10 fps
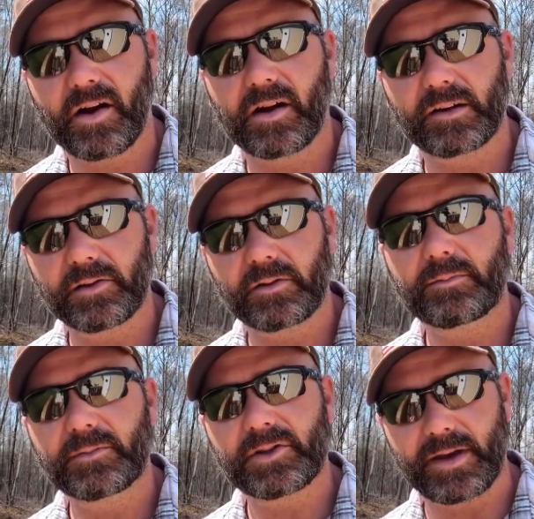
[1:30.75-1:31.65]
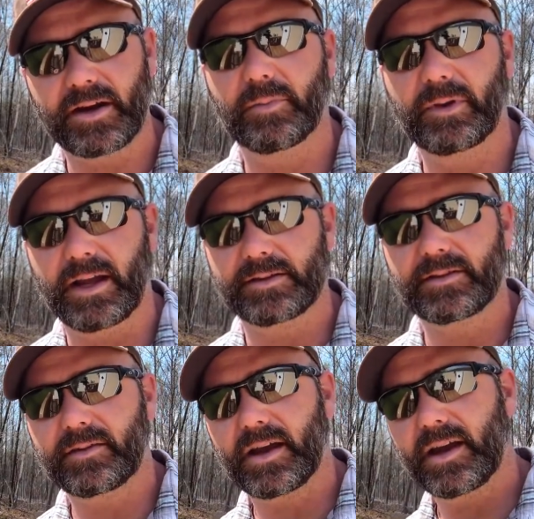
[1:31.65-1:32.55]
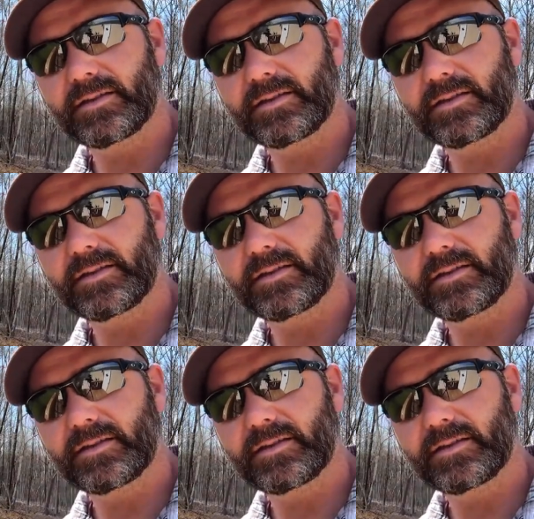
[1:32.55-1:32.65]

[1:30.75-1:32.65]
our little tomato plants, okay?